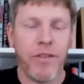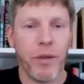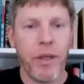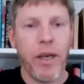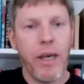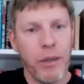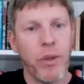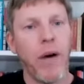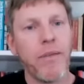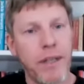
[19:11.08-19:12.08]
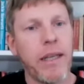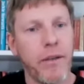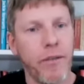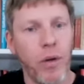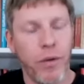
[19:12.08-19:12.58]
So you would obviously think
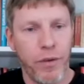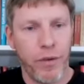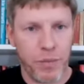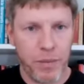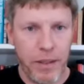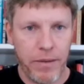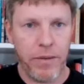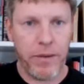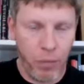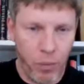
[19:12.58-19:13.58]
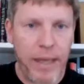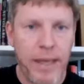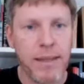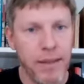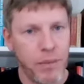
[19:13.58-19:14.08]
of all of those, the
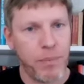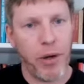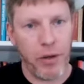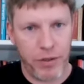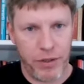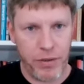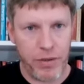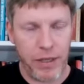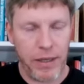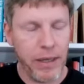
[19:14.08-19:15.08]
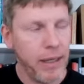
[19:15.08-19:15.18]
wings and the spoilers that you could see.